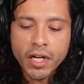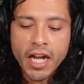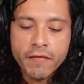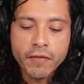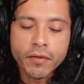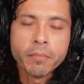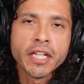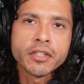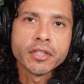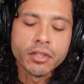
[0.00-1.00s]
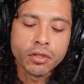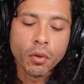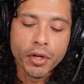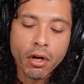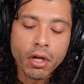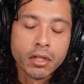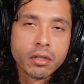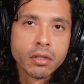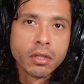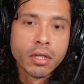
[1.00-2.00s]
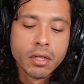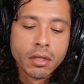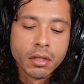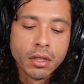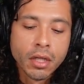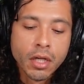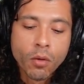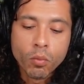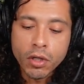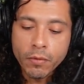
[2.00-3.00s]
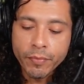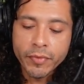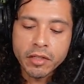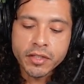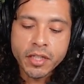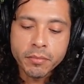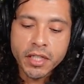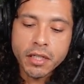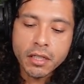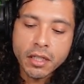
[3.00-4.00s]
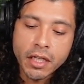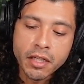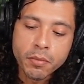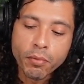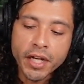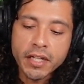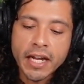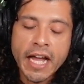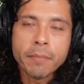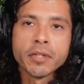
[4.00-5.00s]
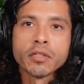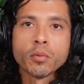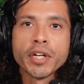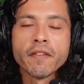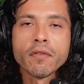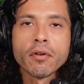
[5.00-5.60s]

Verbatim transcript: what kind of inflammation is going on? Well, there's something in the brain that happens